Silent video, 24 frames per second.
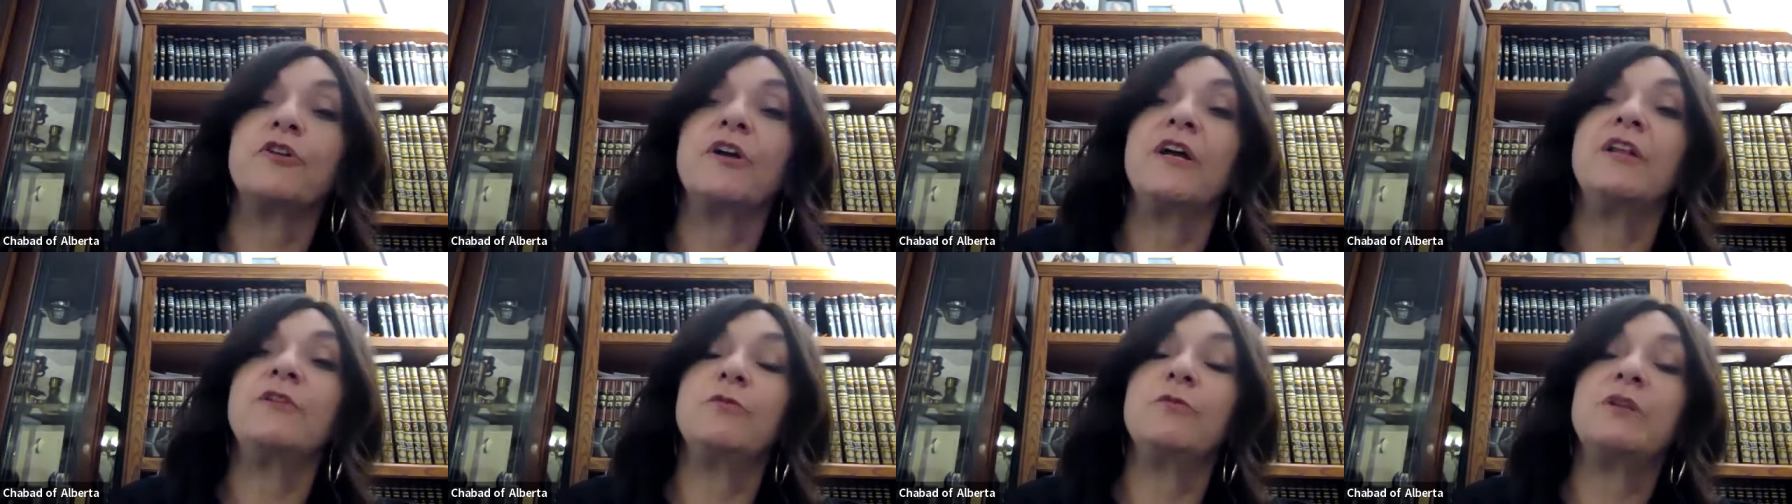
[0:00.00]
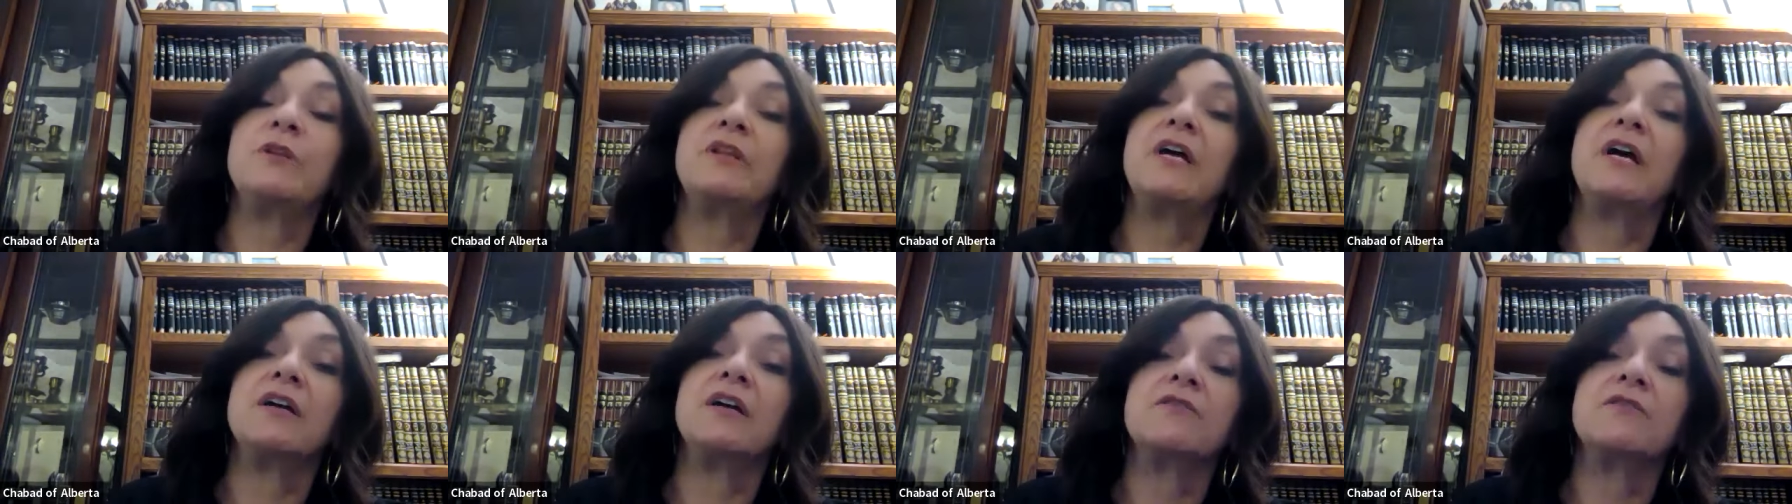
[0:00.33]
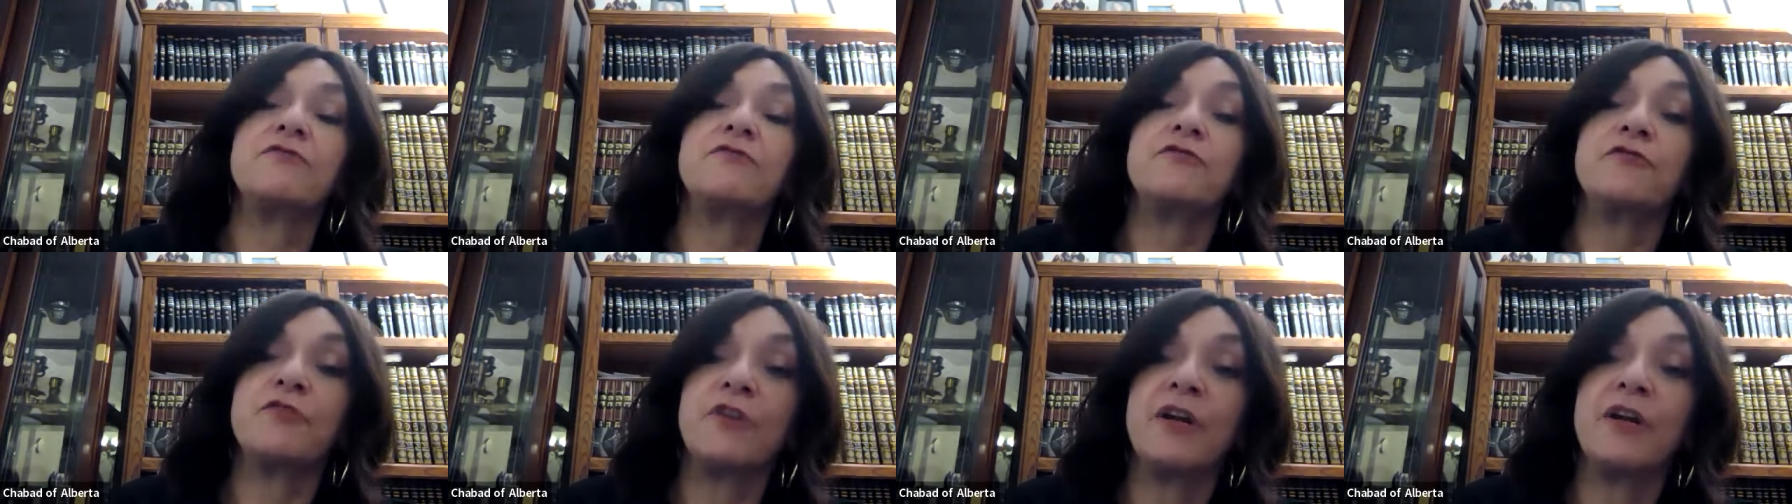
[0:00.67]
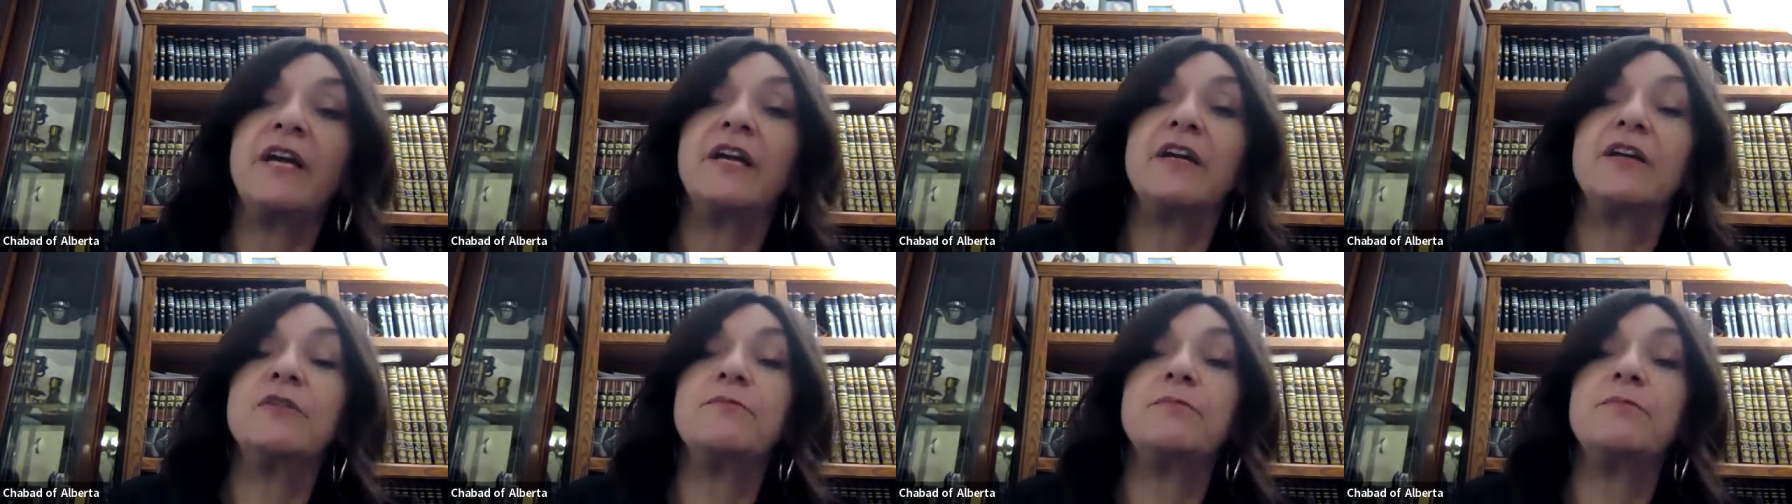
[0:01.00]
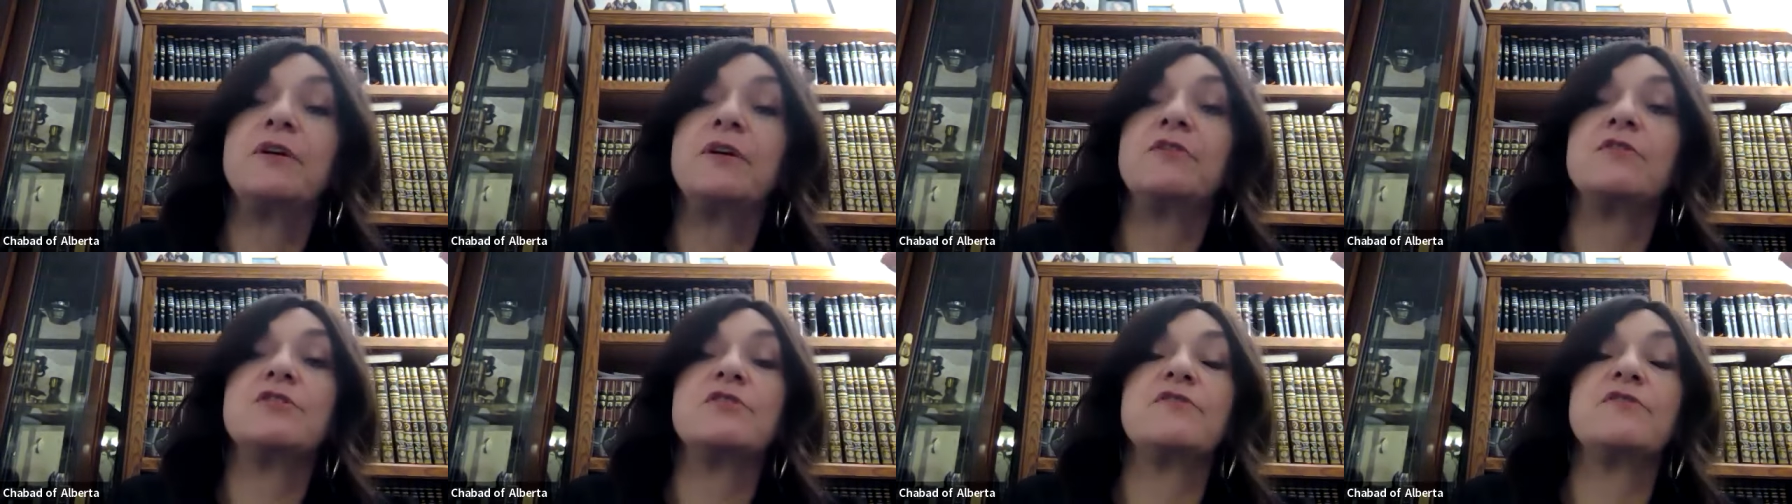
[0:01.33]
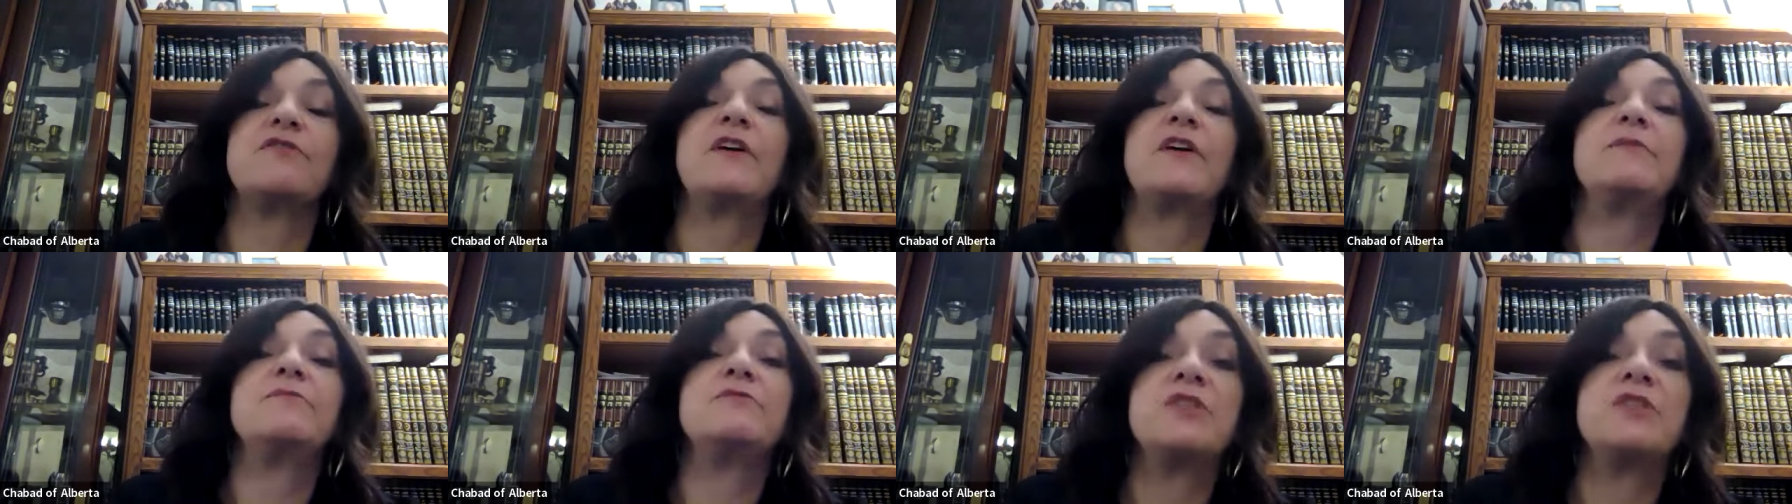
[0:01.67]
friend with that friend because
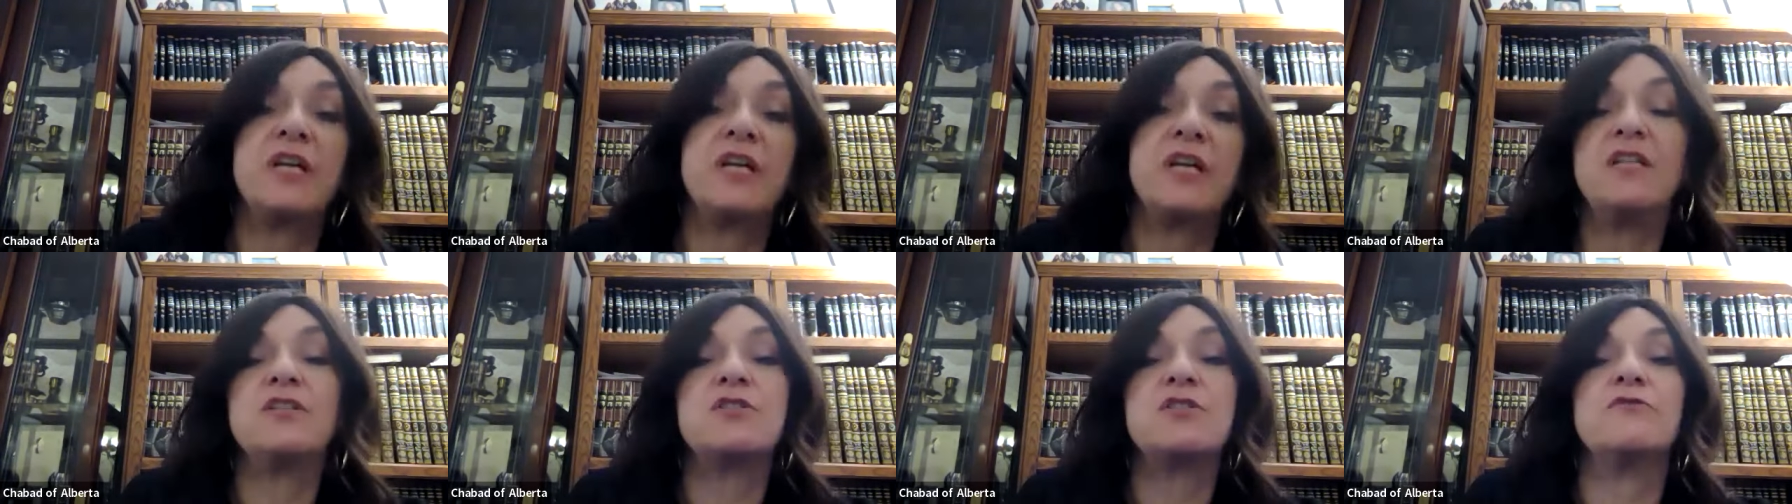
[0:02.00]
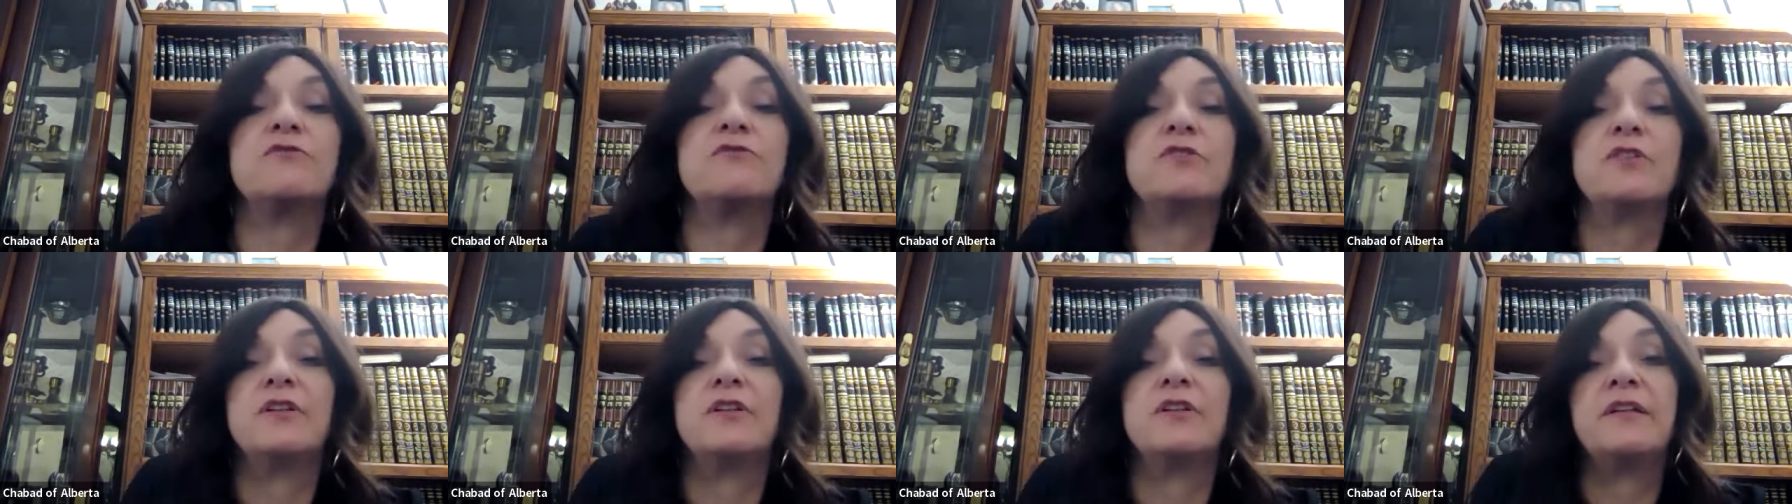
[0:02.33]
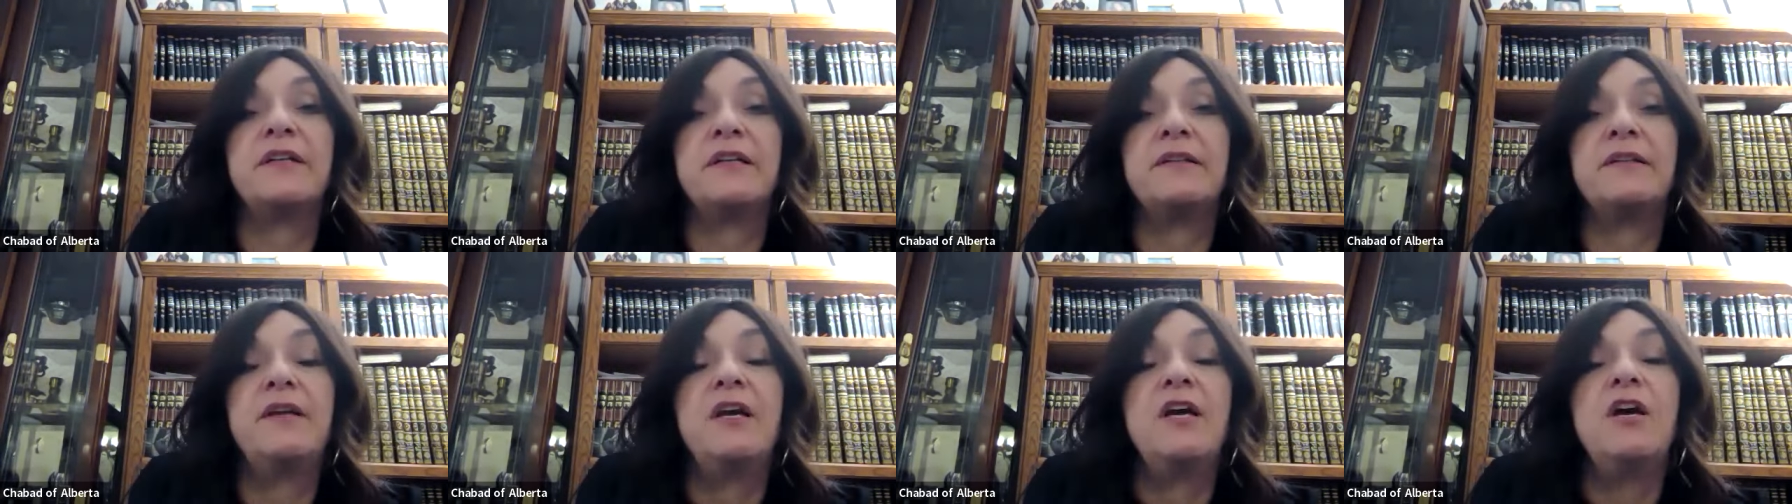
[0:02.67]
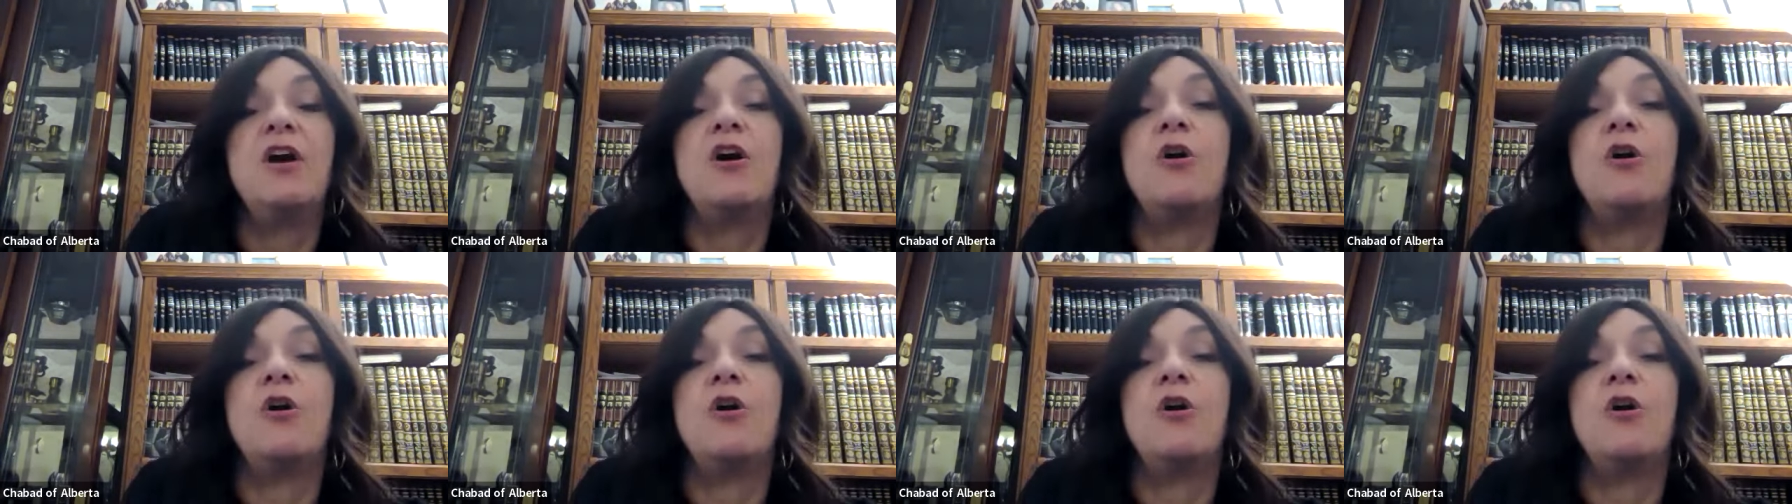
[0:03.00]
if I'm jealous of her then